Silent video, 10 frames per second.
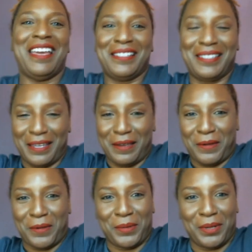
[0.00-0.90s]

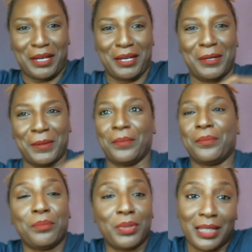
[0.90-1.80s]
So,
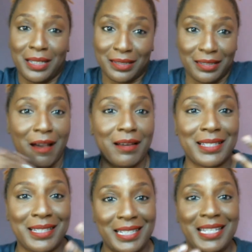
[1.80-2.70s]
but y'all can
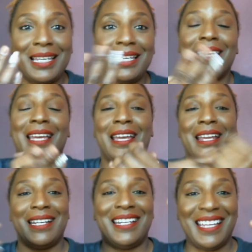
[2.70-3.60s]
see
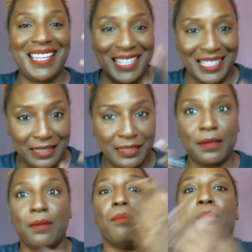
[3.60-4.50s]
the
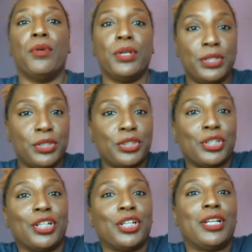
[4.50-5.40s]
instant
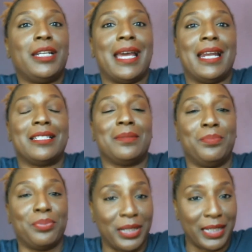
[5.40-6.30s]
moisture that is
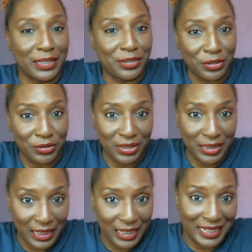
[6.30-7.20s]
bringing to your
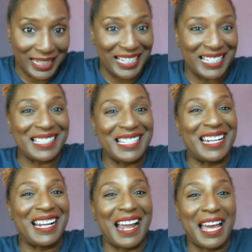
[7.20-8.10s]
skin, the
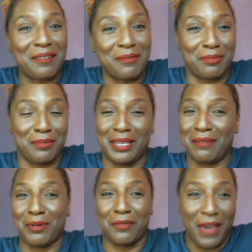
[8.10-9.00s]
instant life. It
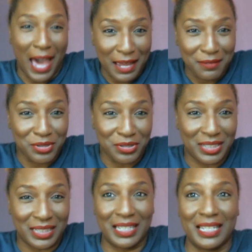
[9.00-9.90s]
revives your
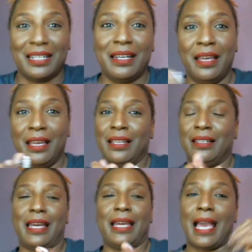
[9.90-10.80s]
skin.
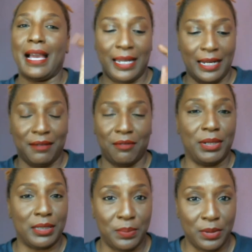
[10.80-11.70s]
Like, I can't even
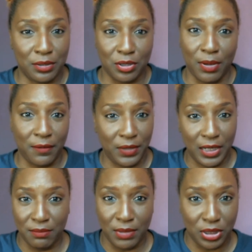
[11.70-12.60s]
wait to put this on my
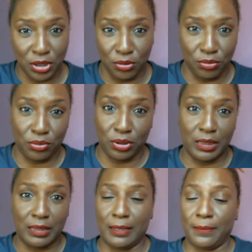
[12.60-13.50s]
feet and my toes.
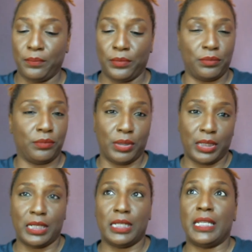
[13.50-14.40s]
Listen,
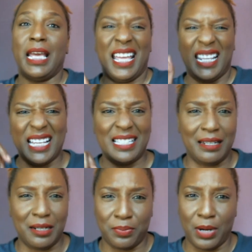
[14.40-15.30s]
because that's
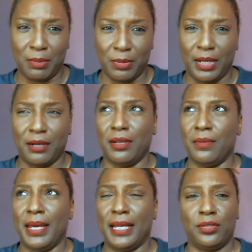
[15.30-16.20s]
another problem area of
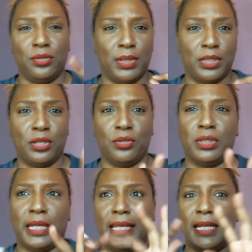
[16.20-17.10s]
mine too. My toes,
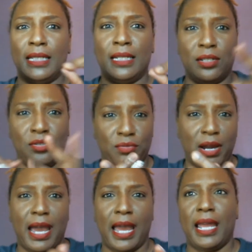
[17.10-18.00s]
like, they tend to
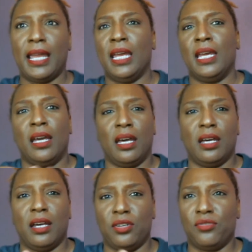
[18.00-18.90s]
dry
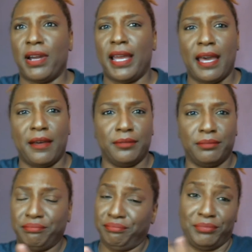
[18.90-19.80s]
out.
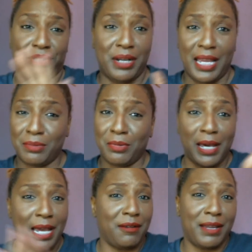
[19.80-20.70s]
Don't ask me
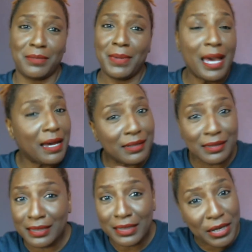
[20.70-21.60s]
why. Don't ask me how.
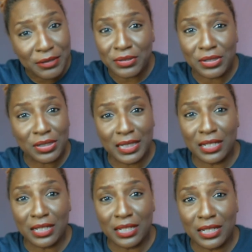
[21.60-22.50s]
The toes just get
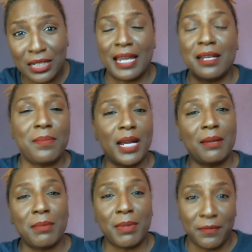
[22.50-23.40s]
dry in the
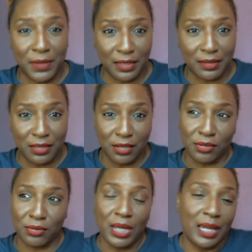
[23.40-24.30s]
bottom of my feet.
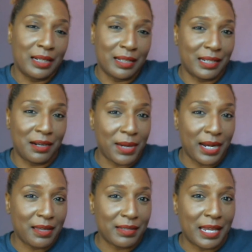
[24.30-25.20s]
So does
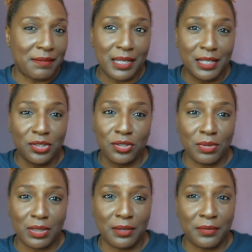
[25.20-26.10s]
everybody else have that issue
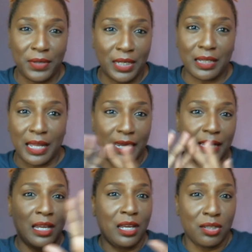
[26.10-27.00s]
with their feet? Like,
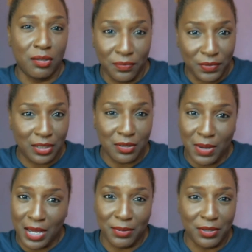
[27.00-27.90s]
your feet, the
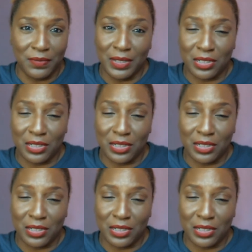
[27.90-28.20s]
bottom of your feet